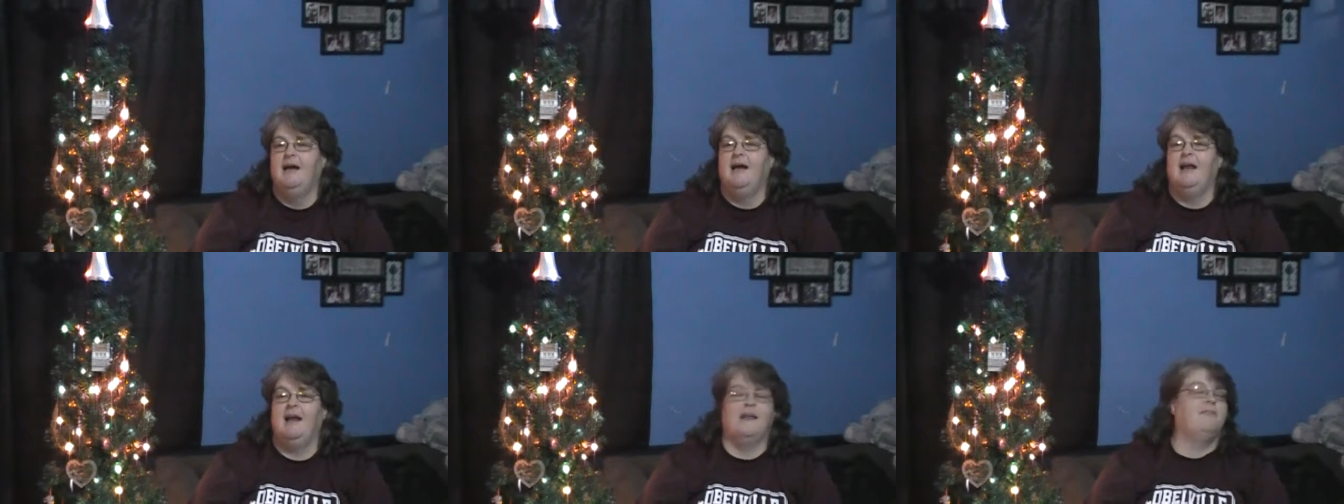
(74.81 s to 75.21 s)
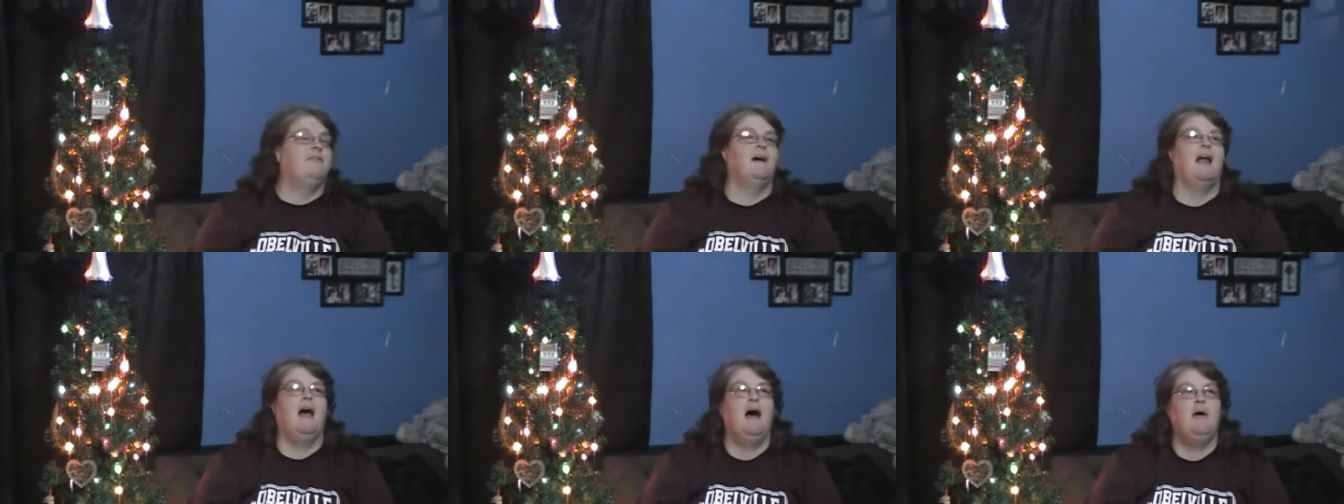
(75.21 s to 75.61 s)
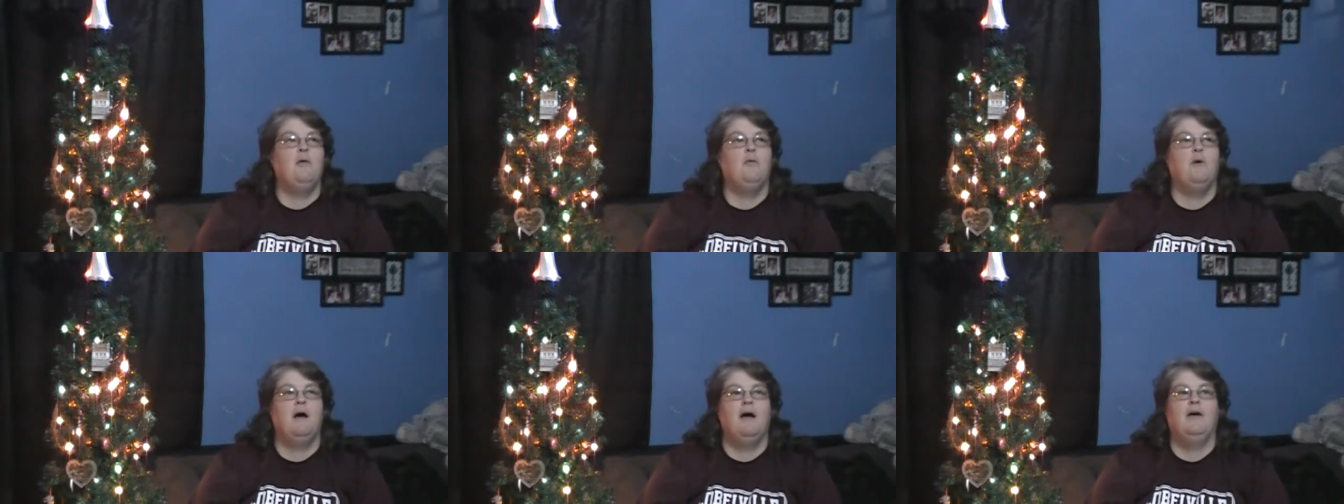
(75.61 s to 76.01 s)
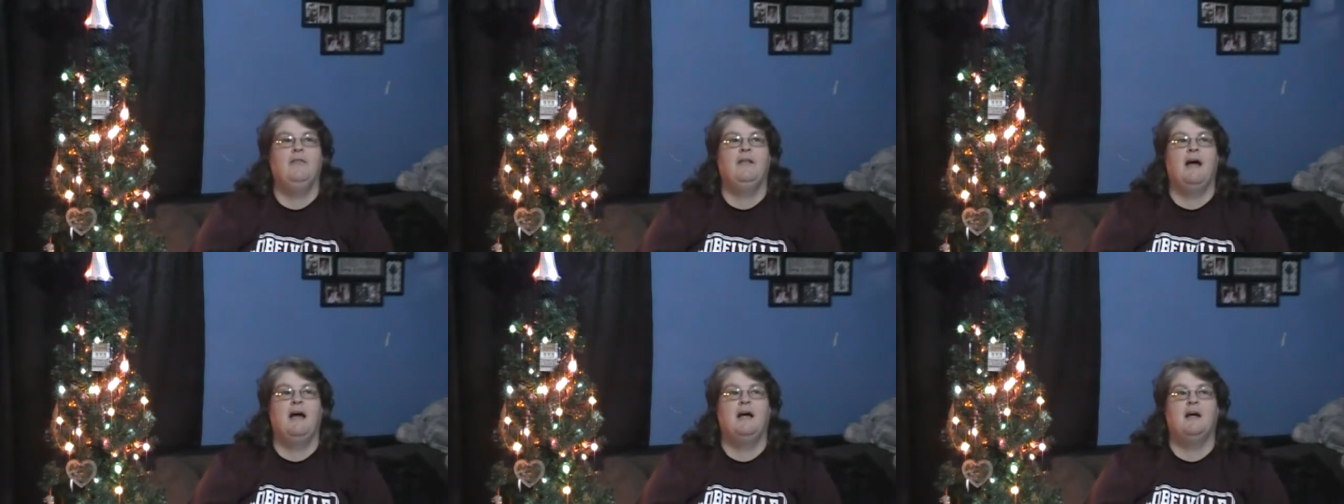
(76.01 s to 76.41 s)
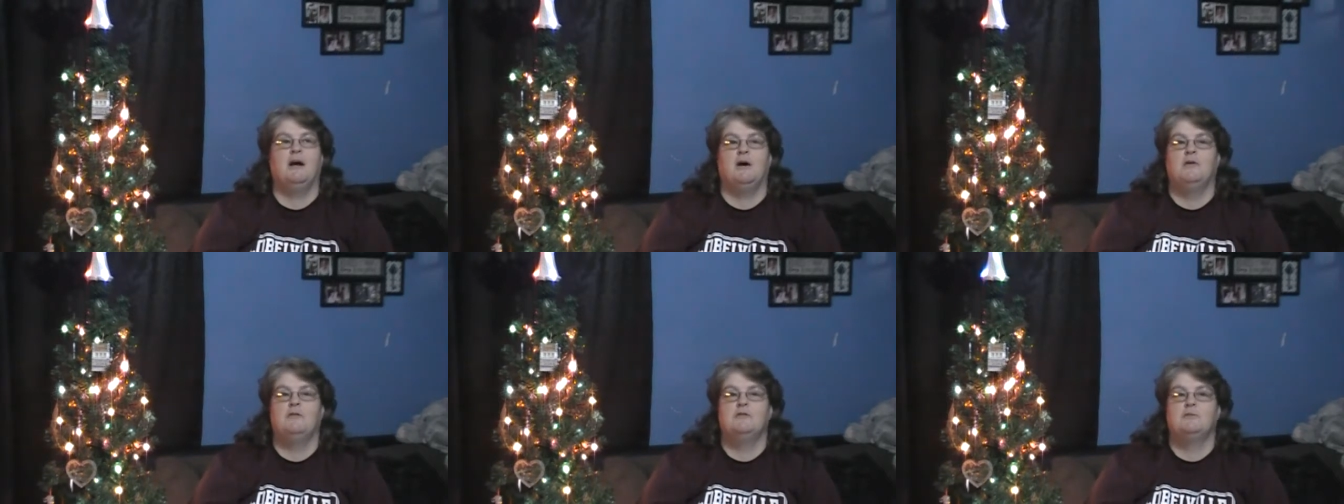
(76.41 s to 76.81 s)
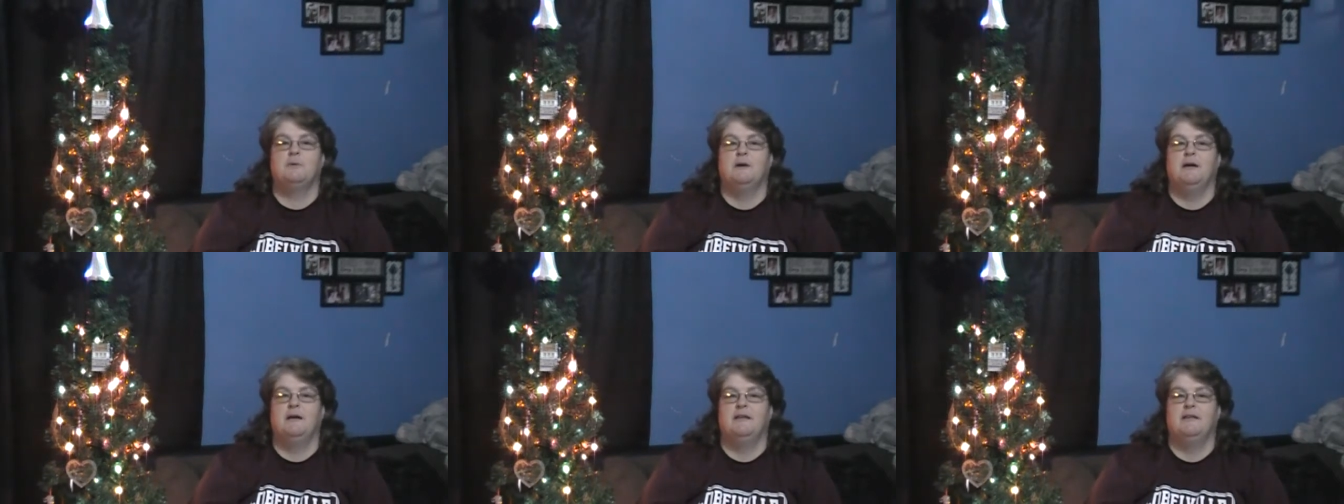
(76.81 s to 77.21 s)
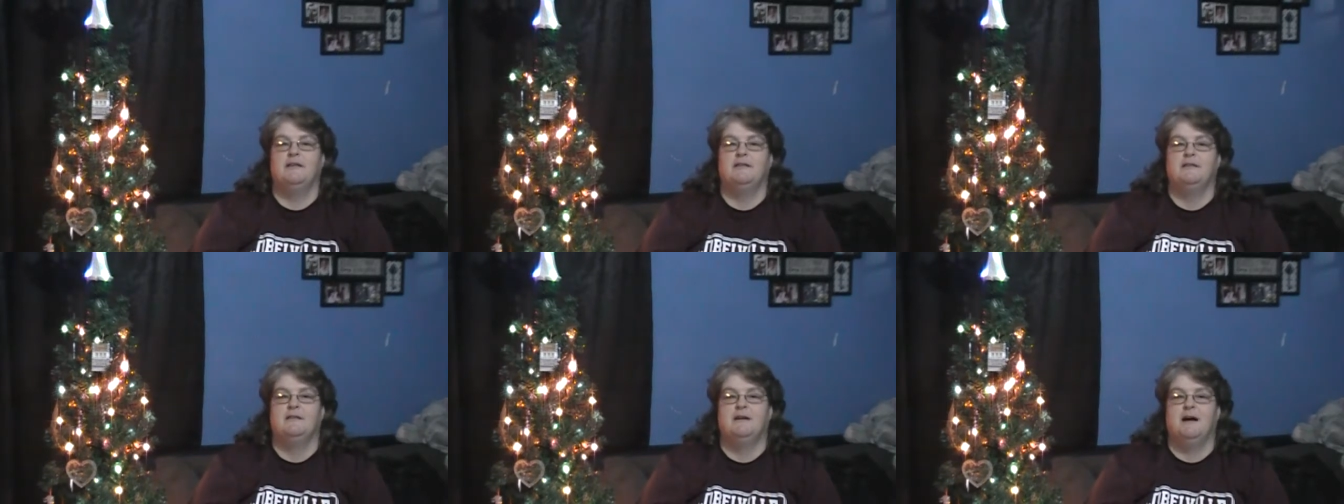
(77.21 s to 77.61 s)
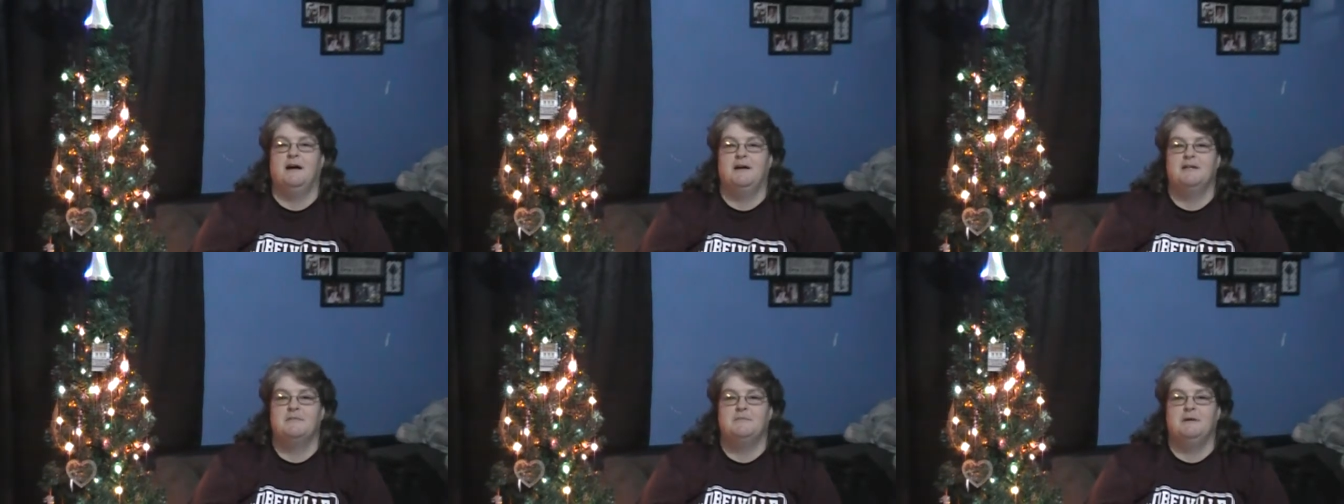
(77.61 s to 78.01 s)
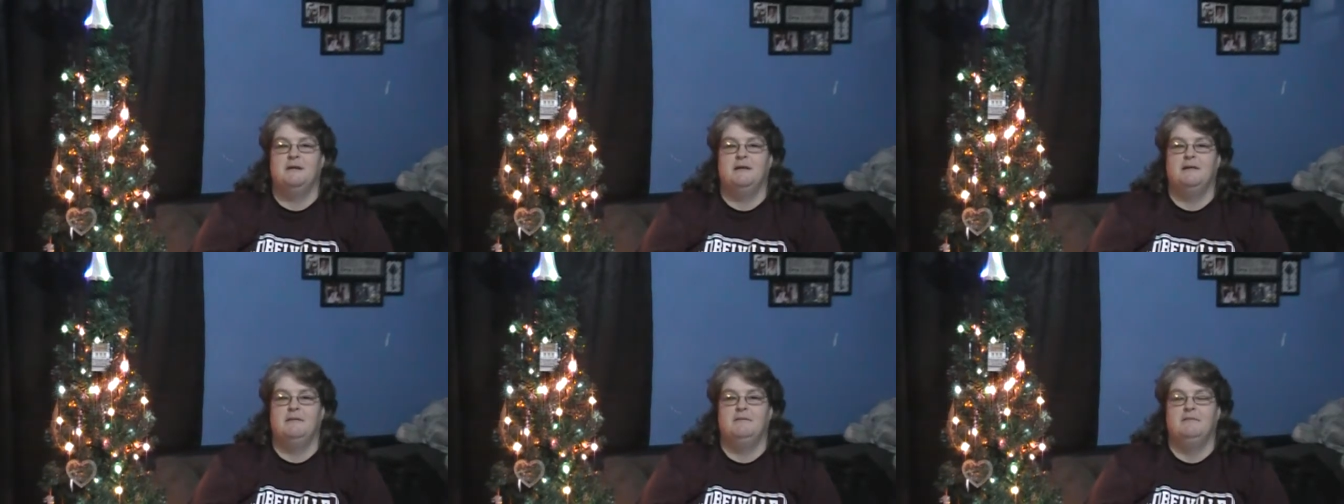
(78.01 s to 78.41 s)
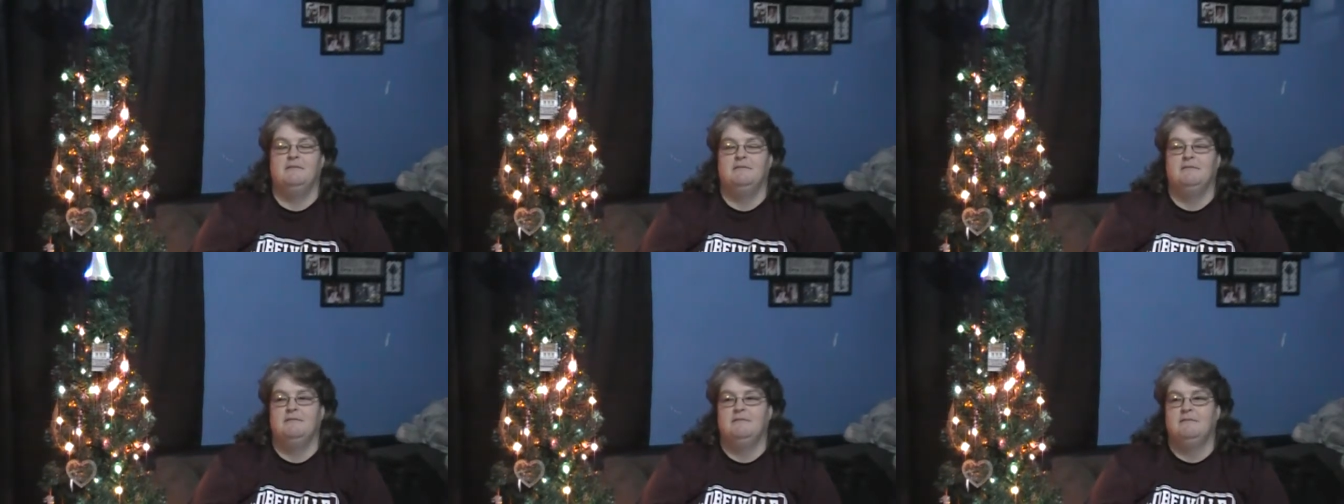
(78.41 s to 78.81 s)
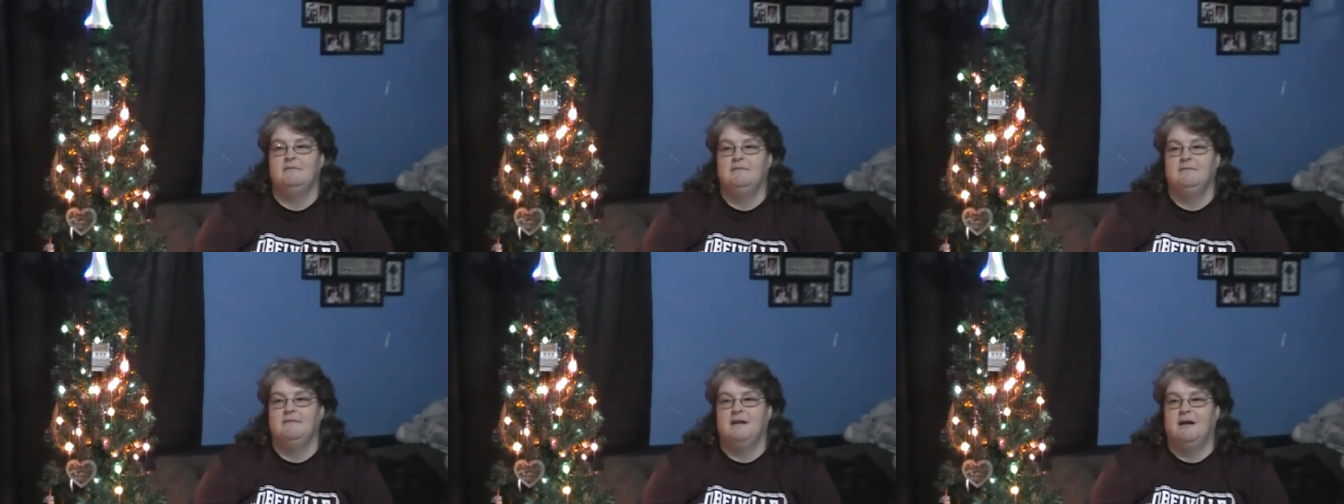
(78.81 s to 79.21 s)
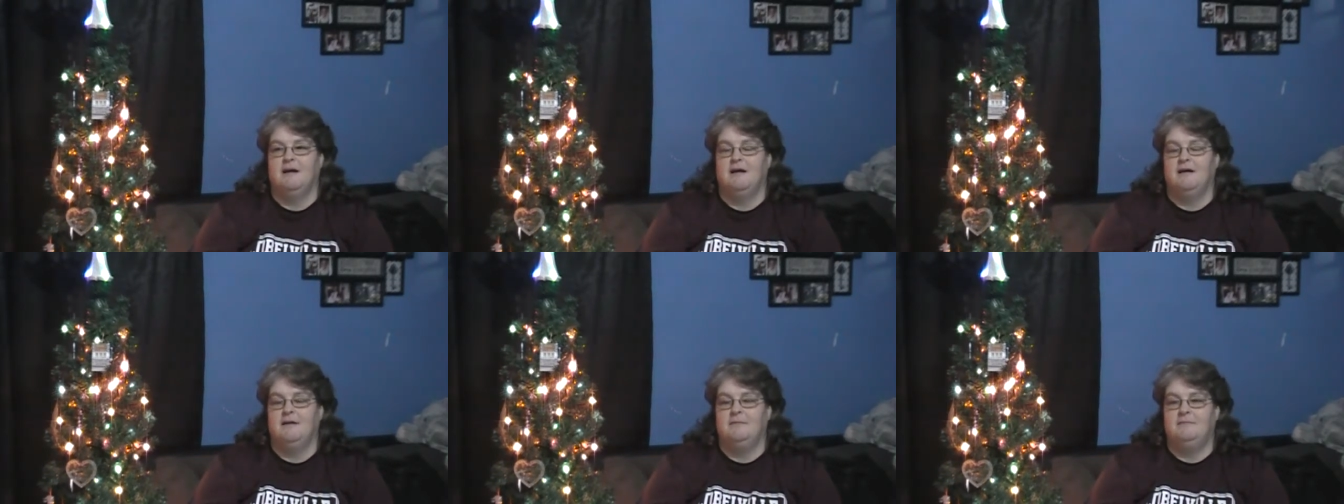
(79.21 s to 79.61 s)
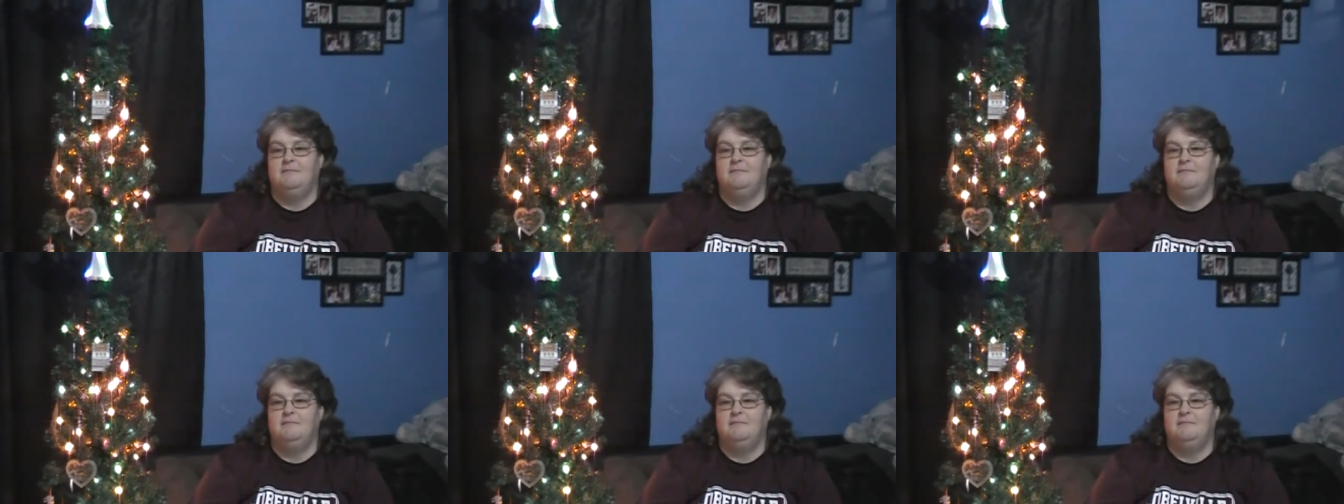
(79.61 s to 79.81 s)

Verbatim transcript: And I thought how well that goes with us being um,